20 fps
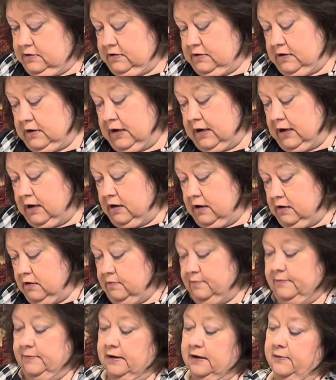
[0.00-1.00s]
I
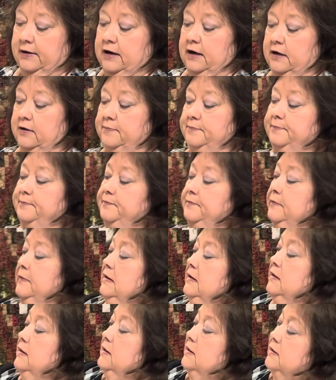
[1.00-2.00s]
hope. There we go.
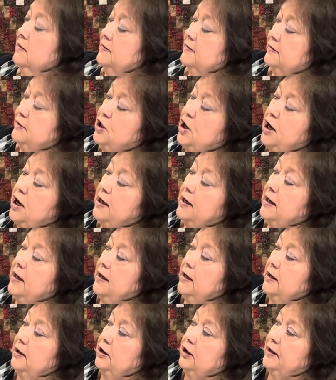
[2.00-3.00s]
Snug.
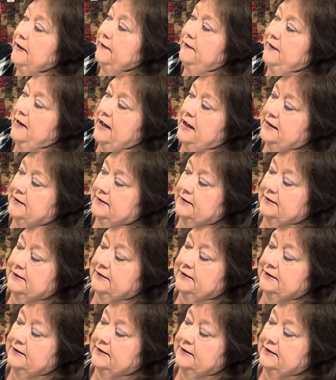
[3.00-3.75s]
Look at that.